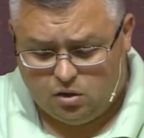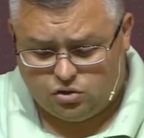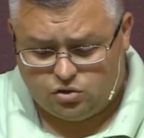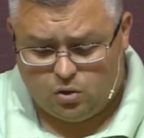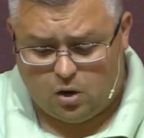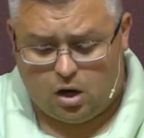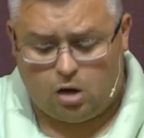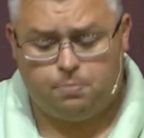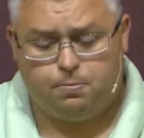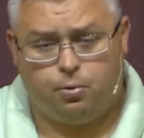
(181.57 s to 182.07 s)
to
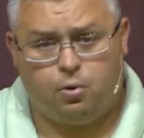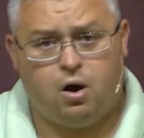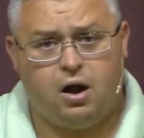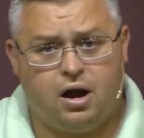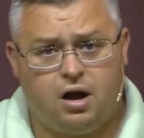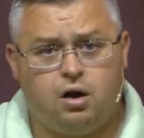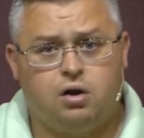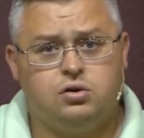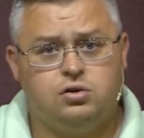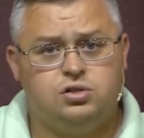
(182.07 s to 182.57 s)
our
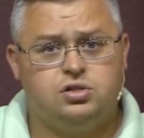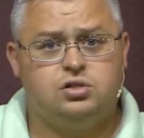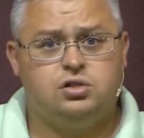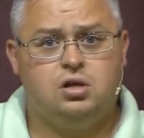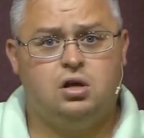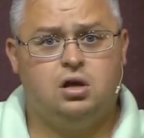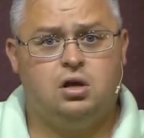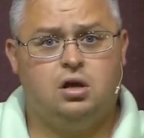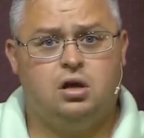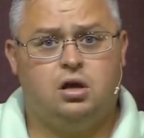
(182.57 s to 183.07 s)
prayers
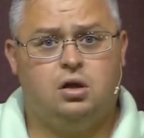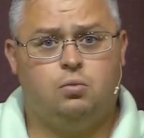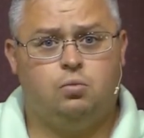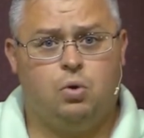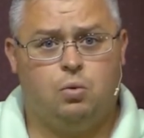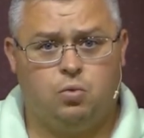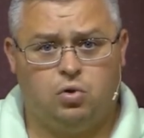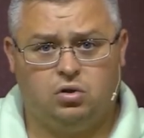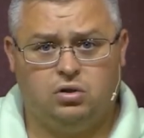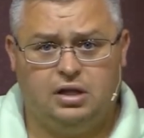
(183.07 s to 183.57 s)

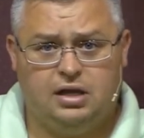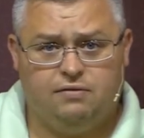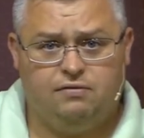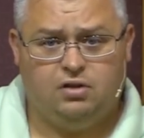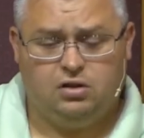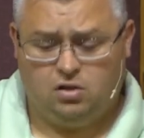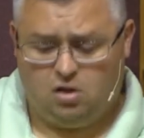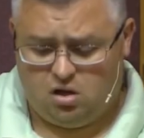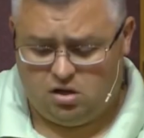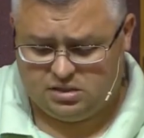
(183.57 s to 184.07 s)
when we're
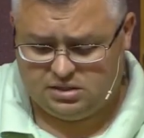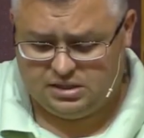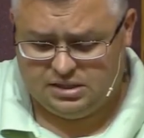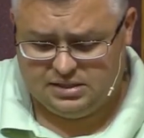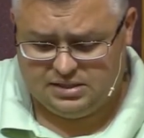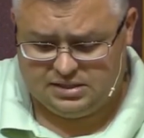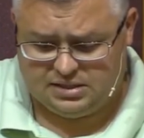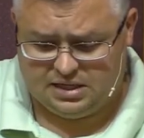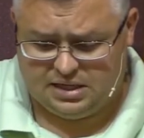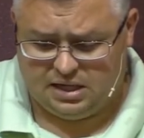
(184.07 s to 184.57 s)
living lost in
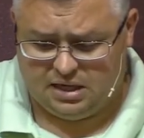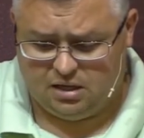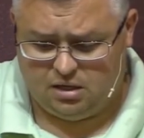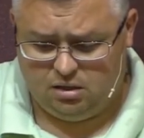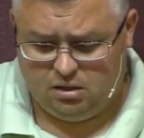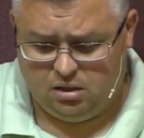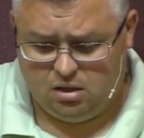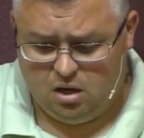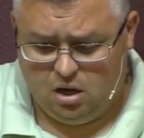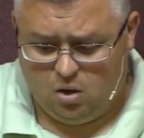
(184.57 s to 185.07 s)
sin.
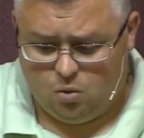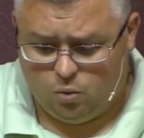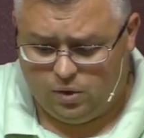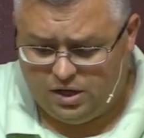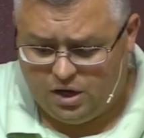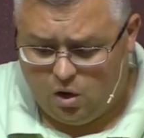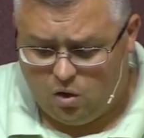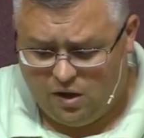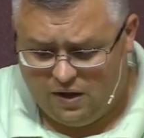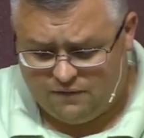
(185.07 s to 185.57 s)
We
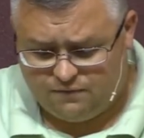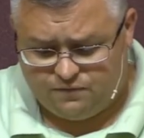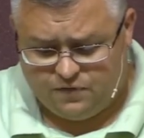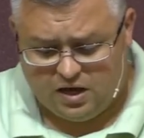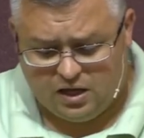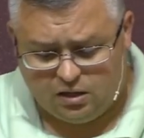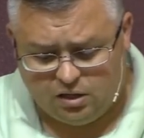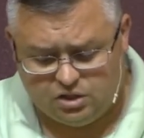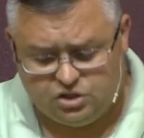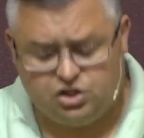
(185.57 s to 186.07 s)
don't have
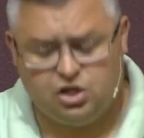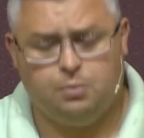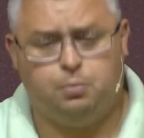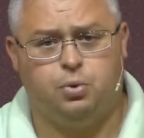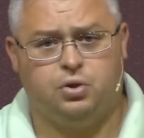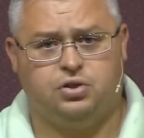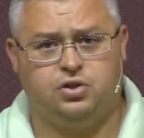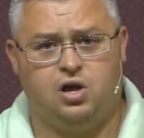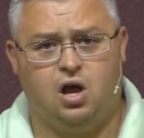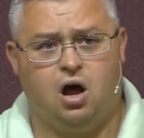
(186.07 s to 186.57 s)
fellowship
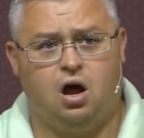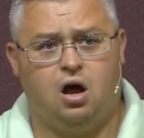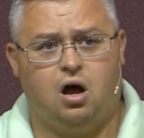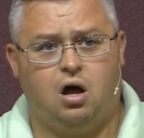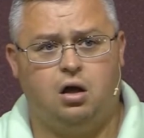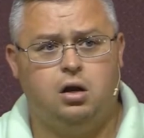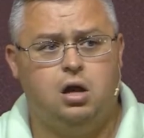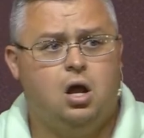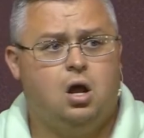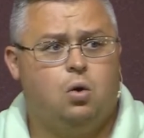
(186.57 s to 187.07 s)
with
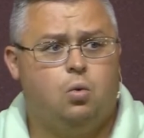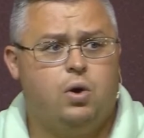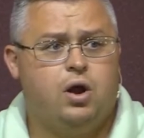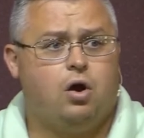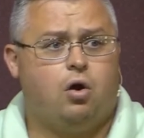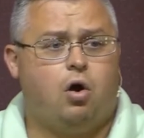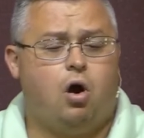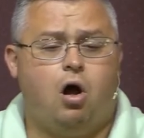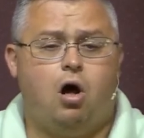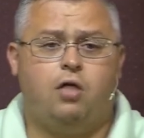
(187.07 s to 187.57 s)
God. We
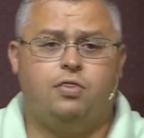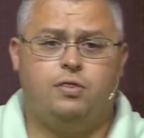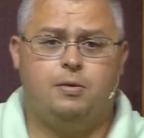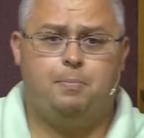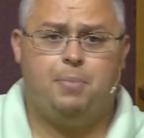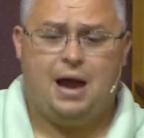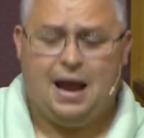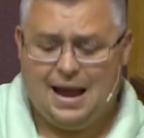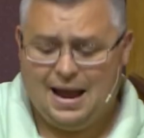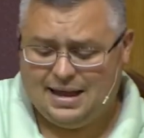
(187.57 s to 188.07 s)
are on the
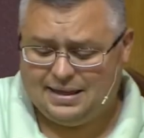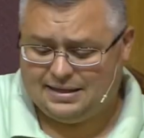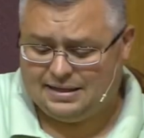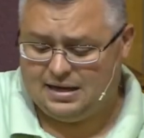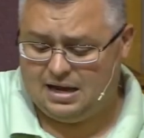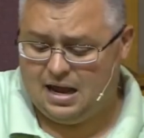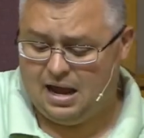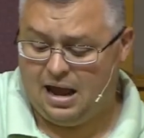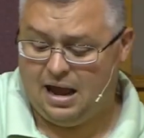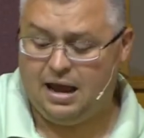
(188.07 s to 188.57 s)
path
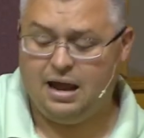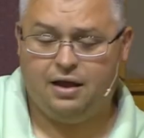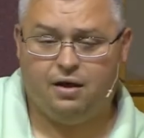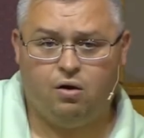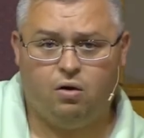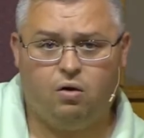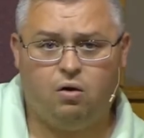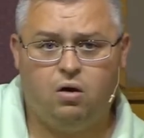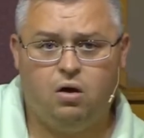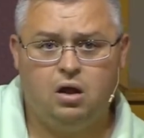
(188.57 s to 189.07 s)
to
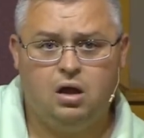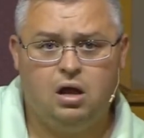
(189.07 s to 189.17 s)
hell.